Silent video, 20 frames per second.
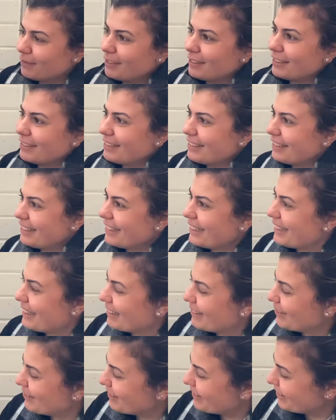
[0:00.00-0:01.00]

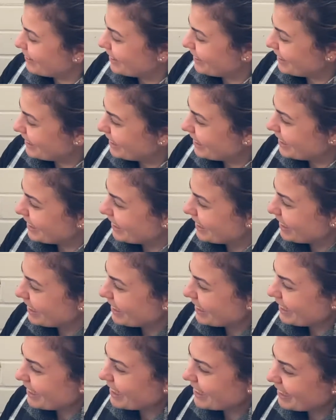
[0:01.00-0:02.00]

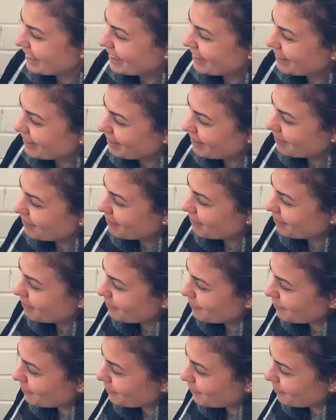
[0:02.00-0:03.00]

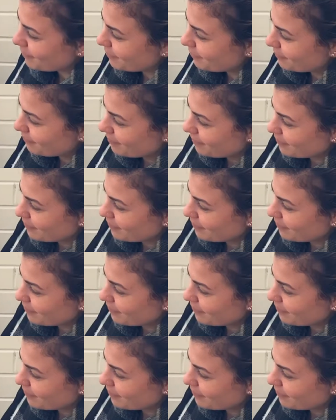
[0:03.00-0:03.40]
(no one is talking)